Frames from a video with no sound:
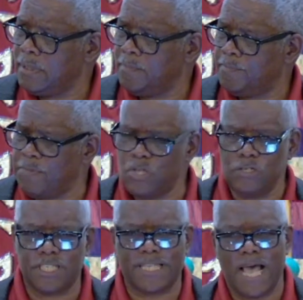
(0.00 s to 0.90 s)
People
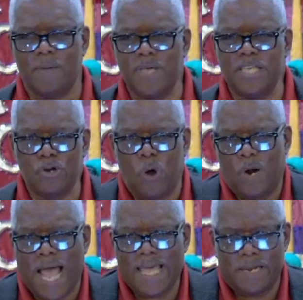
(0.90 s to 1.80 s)
used to tell me, you know,
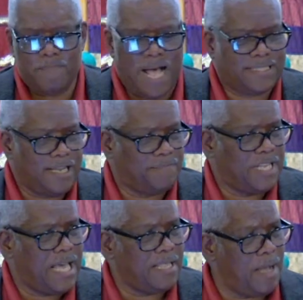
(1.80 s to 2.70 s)
when I get myself
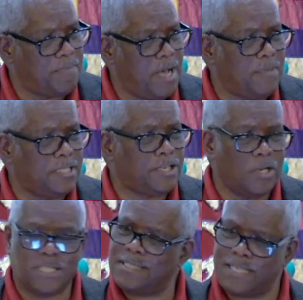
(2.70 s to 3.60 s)
together, I'm coming to
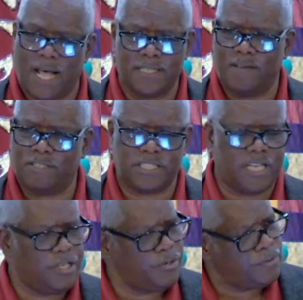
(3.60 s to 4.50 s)
church. I say, I'll never see you.